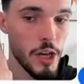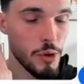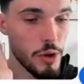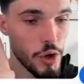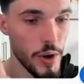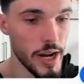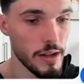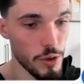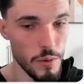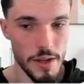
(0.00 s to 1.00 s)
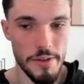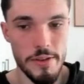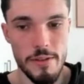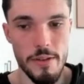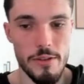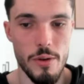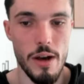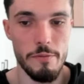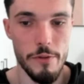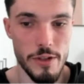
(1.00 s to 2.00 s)
you can create new ones.
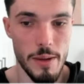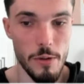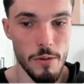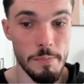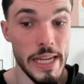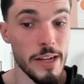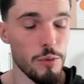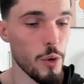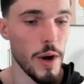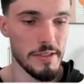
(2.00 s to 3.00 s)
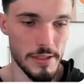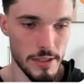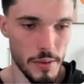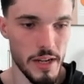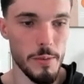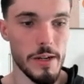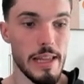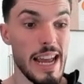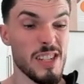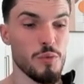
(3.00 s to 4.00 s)
So, for example, meeting requests. So anybody
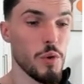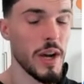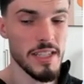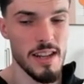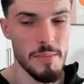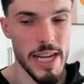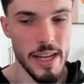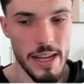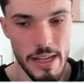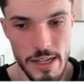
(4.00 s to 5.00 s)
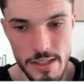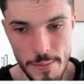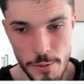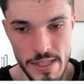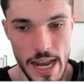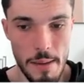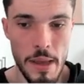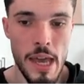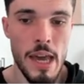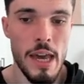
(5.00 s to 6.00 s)
that has requested a meeting can get a separate tab.
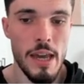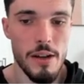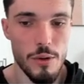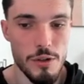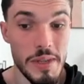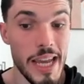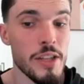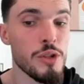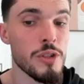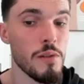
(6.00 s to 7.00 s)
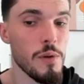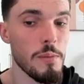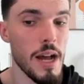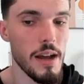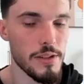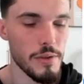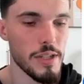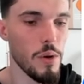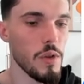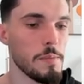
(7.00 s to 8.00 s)
Could also be interested replied. So
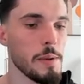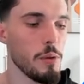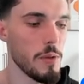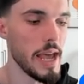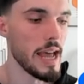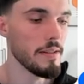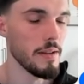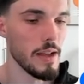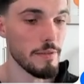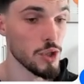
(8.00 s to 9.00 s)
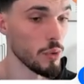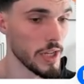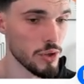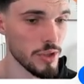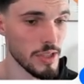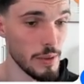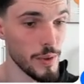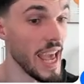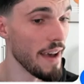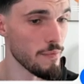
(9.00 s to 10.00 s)
these are all the people that have shown interest and
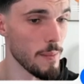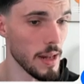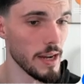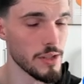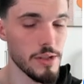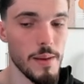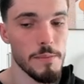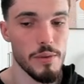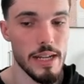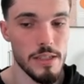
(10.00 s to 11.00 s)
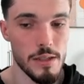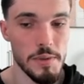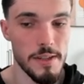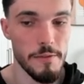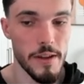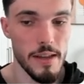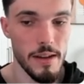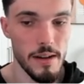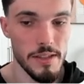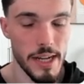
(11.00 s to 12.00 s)
we have replied to them. So that's a specific
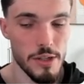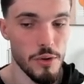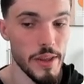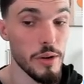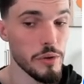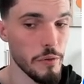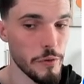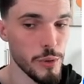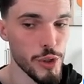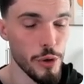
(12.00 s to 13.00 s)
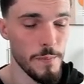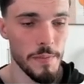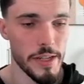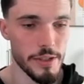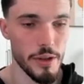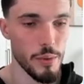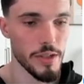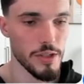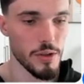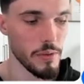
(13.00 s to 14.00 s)
sector. And then also future. It's another
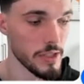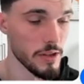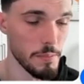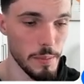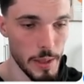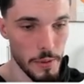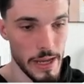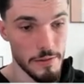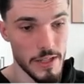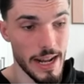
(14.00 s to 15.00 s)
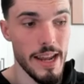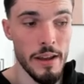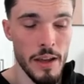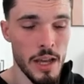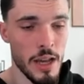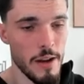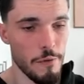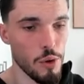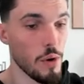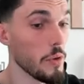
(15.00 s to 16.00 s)
one. So these could be people that have said, hey,
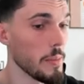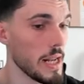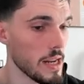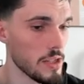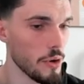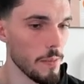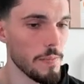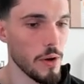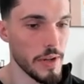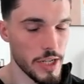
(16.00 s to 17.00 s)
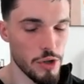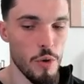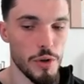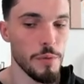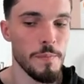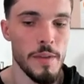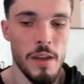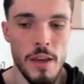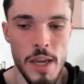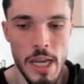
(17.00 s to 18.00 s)
follow up with me next year or next quarter.
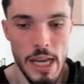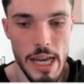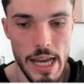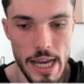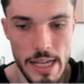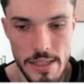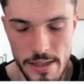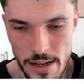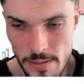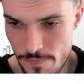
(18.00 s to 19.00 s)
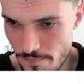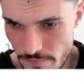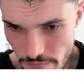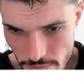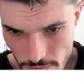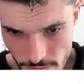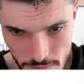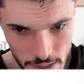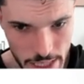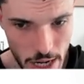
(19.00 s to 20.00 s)
And
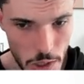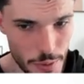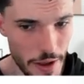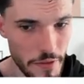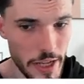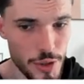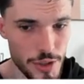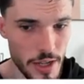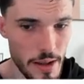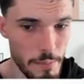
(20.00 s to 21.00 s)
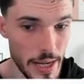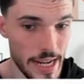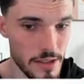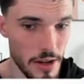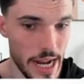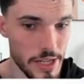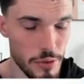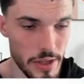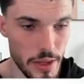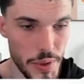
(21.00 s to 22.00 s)
I also have interested but has not
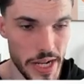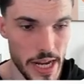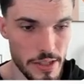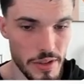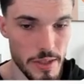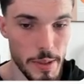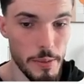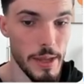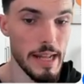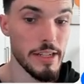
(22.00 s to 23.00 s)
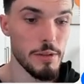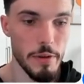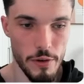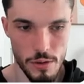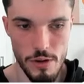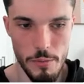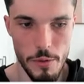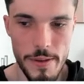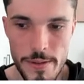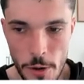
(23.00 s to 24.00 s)
answered in 3 days. So these are people that need to be followed up
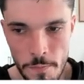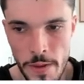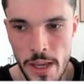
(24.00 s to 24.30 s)
with. So